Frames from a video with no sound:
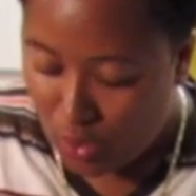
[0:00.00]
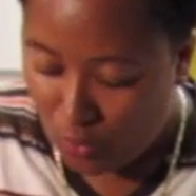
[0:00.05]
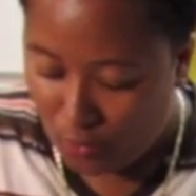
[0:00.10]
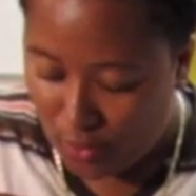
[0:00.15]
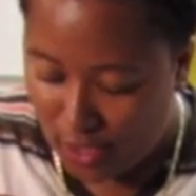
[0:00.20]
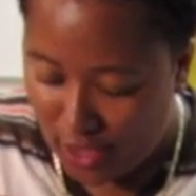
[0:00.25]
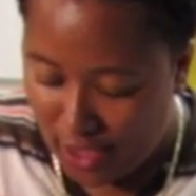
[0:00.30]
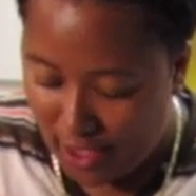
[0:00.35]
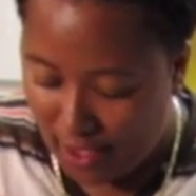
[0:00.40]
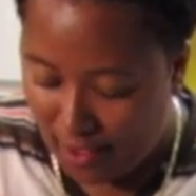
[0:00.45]

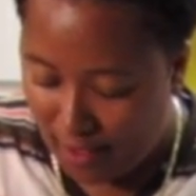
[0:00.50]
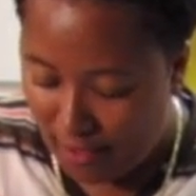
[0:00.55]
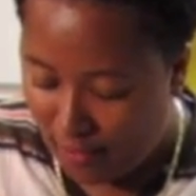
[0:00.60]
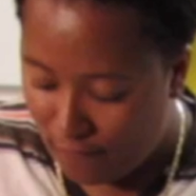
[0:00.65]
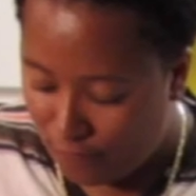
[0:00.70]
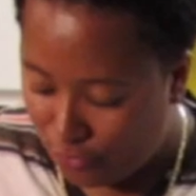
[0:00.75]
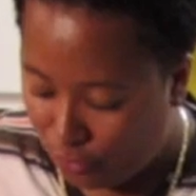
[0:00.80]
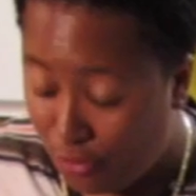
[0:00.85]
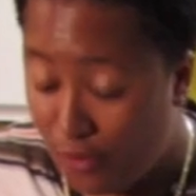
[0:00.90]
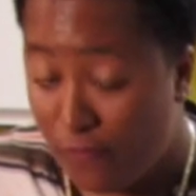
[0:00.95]
We
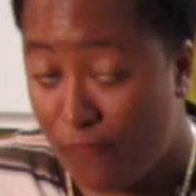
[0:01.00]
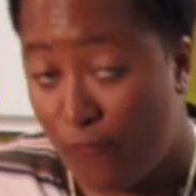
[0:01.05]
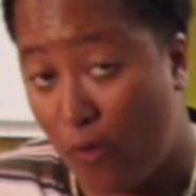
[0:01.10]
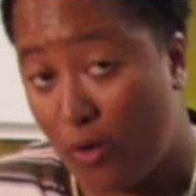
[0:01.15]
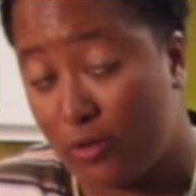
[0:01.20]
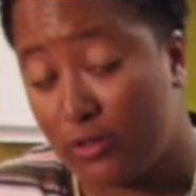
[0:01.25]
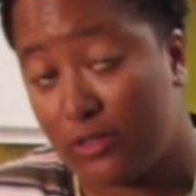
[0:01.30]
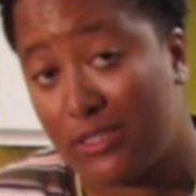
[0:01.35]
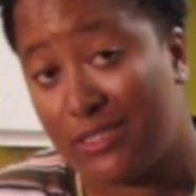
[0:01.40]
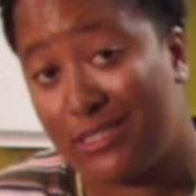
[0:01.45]
have
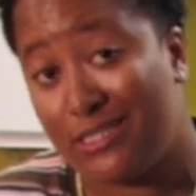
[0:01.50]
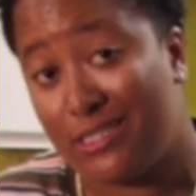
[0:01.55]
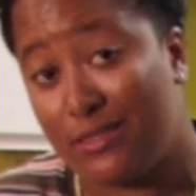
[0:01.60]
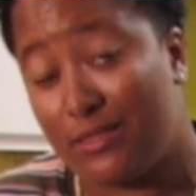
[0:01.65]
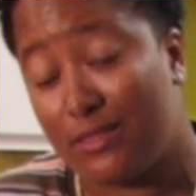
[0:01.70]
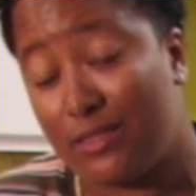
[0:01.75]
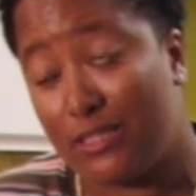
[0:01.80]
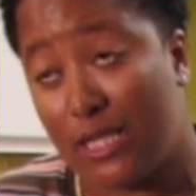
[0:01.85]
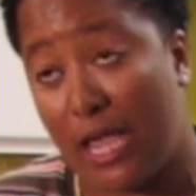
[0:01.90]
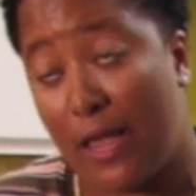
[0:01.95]
3/4
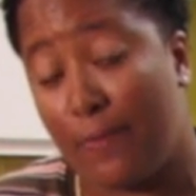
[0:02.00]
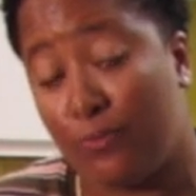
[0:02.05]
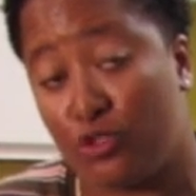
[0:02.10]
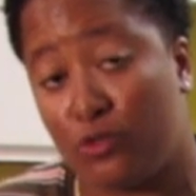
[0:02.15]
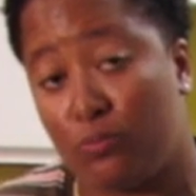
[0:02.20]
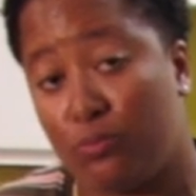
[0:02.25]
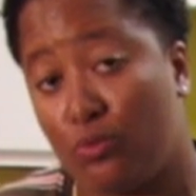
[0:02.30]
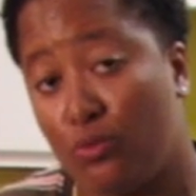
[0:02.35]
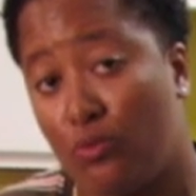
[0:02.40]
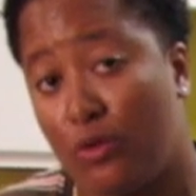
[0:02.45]

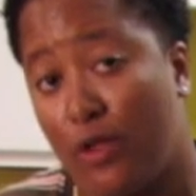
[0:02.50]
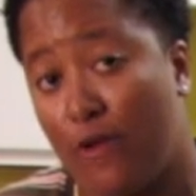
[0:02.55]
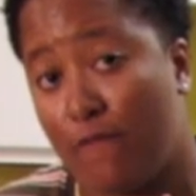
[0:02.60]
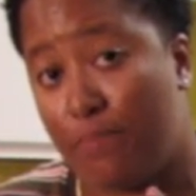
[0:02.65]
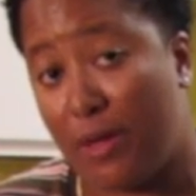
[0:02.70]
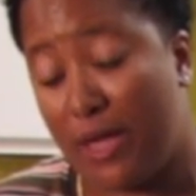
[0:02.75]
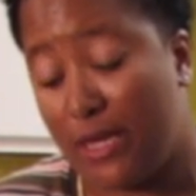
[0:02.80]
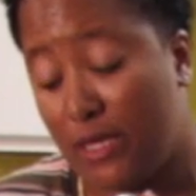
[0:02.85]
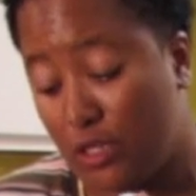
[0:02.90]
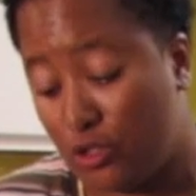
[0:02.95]
tablespoon of
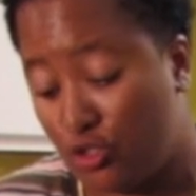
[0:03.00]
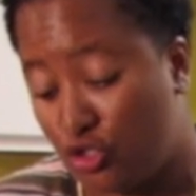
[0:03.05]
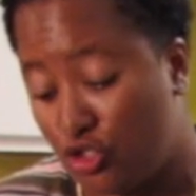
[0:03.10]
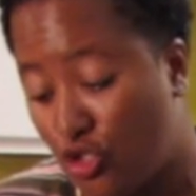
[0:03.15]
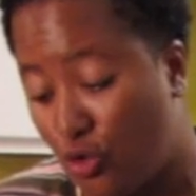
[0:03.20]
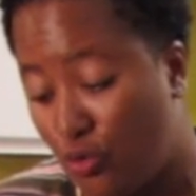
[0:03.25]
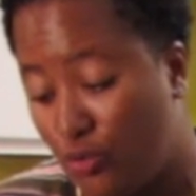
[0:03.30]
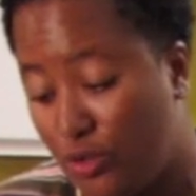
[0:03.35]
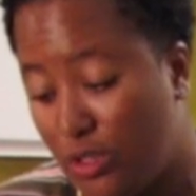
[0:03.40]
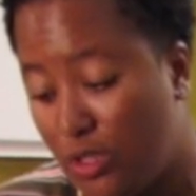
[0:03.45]
baking
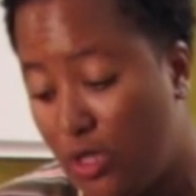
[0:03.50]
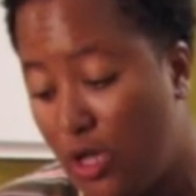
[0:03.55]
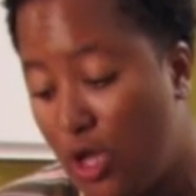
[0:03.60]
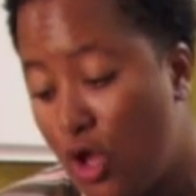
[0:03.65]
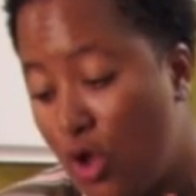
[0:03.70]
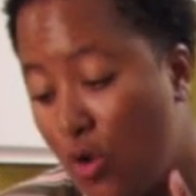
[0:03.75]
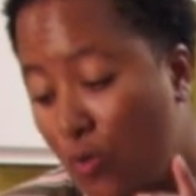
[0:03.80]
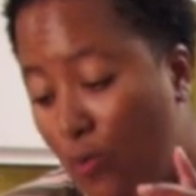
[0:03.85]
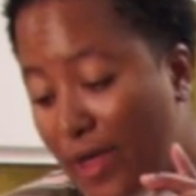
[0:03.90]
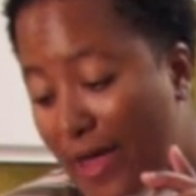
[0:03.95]
soda.
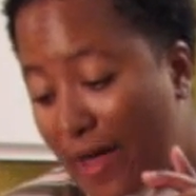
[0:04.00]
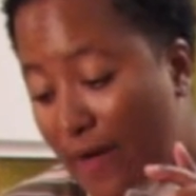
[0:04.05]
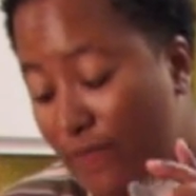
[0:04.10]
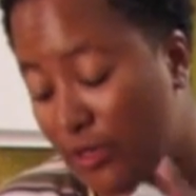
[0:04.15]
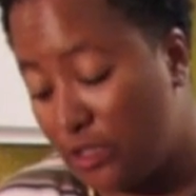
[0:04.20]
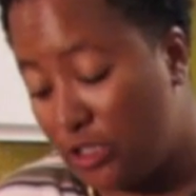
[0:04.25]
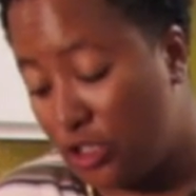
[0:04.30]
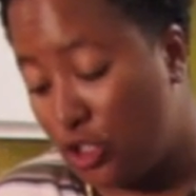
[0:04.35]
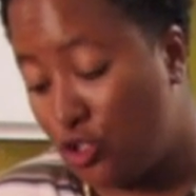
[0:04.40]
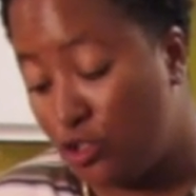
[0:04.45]
We have
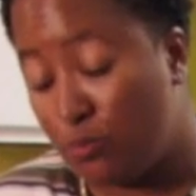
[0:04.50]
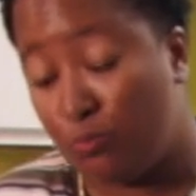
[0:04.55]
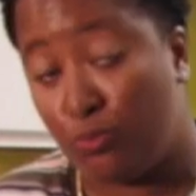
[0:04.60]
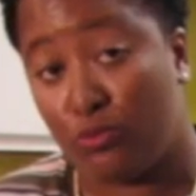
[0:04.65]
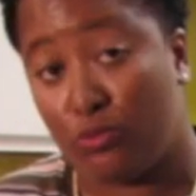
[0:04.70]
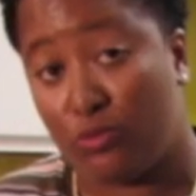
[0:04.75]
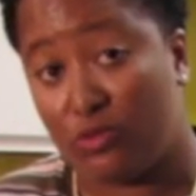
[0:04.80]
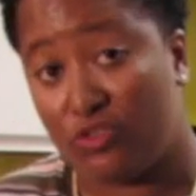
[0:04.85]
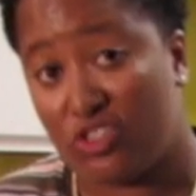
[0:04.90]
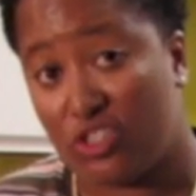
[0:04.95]
a
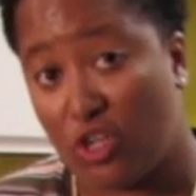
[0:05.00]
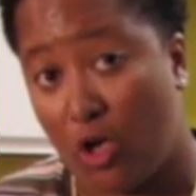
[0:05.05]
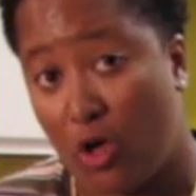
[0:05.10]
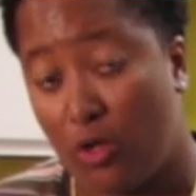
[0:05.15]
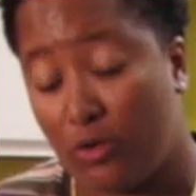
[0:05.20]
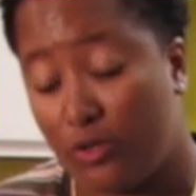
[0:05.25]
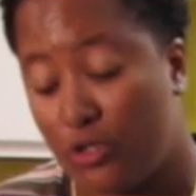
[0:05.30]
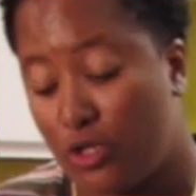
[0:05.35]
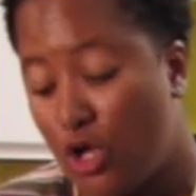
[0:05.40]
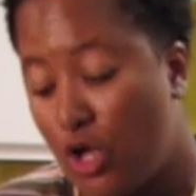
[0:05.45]
teaspoon of
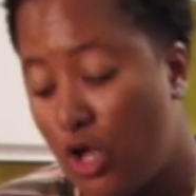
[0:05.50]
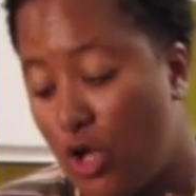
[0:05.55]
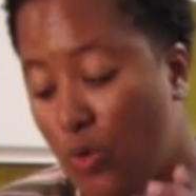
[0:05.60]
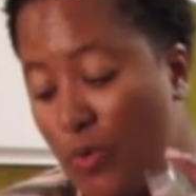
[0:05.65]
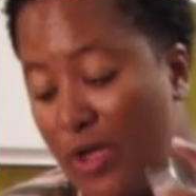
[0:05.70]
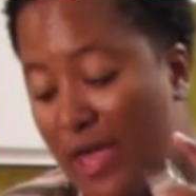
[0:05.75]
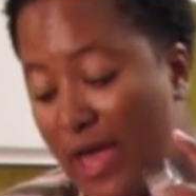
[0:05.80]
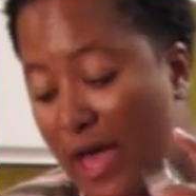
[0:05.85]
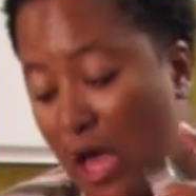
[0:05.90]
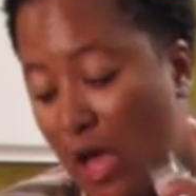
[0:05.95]
salt.
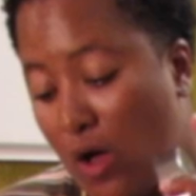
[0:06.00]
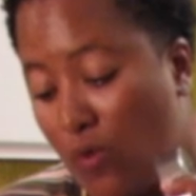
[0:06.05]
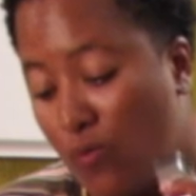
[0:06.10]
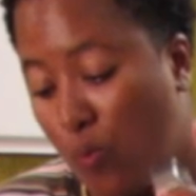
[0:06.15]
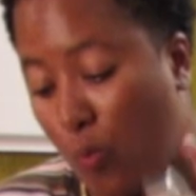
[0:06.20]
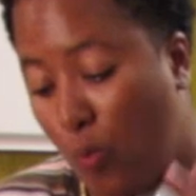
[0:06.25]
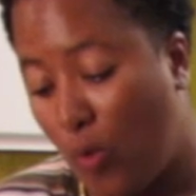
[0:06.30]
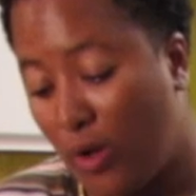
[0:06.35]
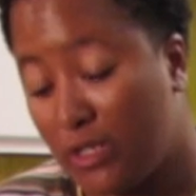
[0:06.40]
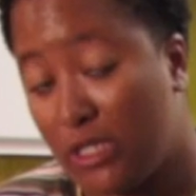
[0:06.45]
We have
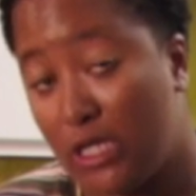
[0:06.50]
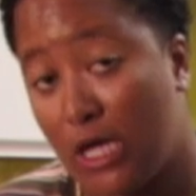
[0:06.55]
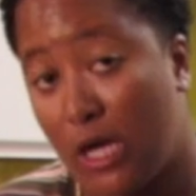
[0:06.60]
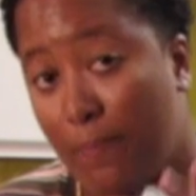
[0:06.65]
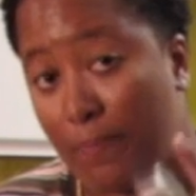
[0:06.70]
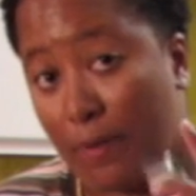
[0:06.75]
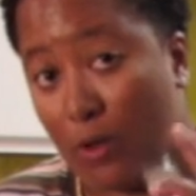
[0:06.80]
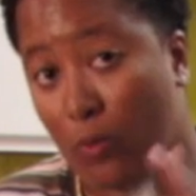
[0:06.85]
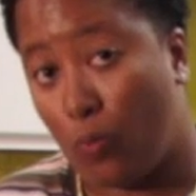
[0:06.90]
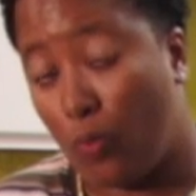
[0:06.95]
1
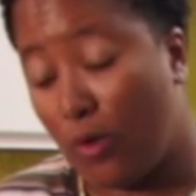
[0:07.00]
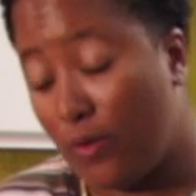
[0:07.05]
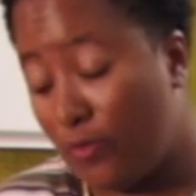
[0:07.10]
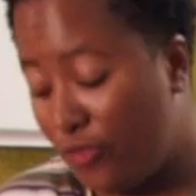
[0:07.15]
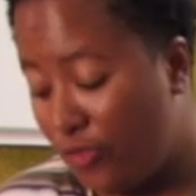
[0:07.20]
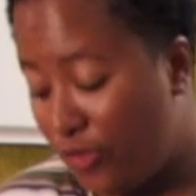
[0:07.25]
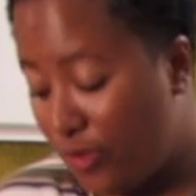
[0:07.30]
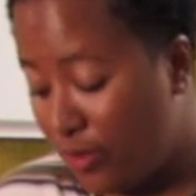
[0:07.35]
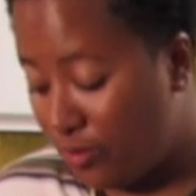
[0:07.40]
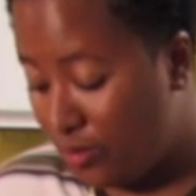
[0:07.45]
cup and
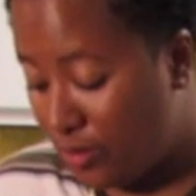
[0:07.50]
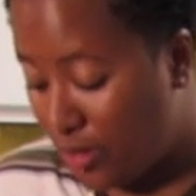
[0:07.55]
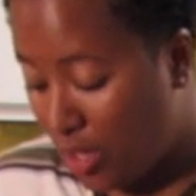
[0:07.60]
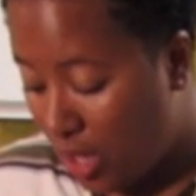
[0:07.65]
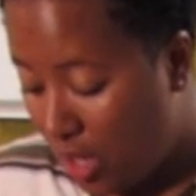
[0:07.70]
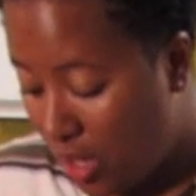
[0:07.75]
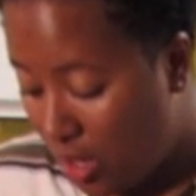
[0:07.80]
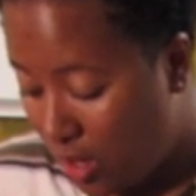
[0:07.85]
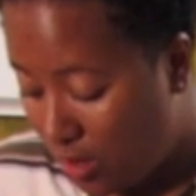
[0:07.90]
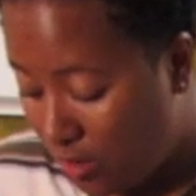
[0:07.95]
1/3
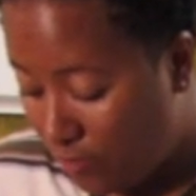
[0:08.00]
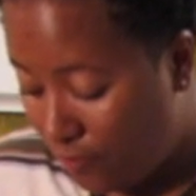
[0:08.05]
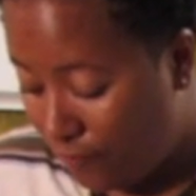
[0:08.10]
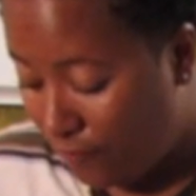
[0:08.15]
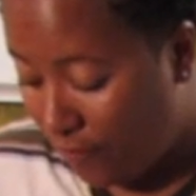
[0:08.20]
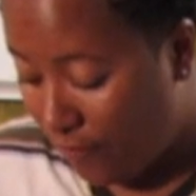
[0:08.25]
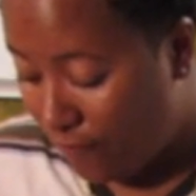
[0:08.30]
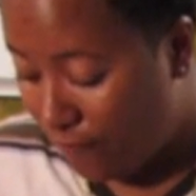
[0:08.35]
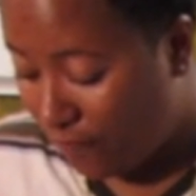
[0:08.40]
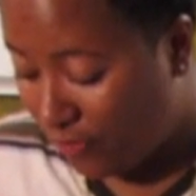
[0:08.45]
of
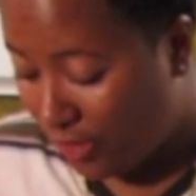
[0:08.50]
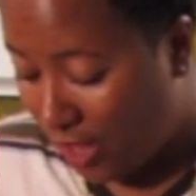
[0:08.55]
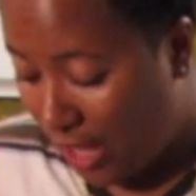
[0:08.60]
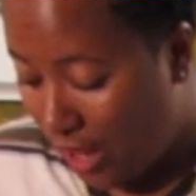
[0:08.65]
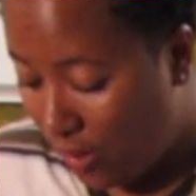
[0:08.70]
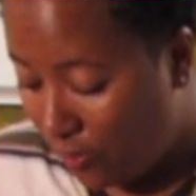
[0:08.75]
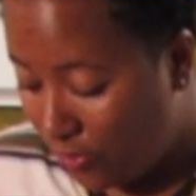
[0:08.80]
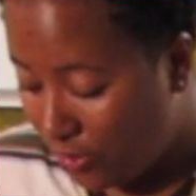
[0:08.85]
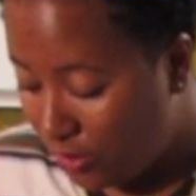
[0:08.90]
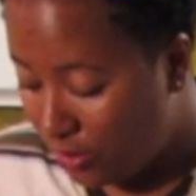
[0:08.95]

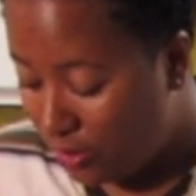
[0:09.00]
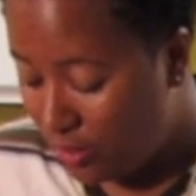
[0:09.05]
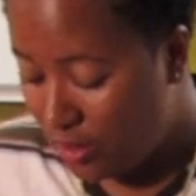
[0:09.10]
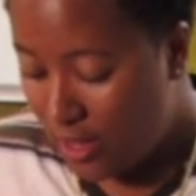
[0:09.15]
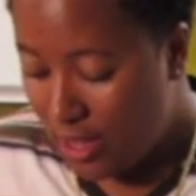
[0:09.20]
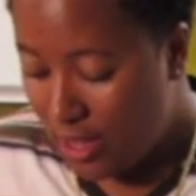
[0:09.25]
flour.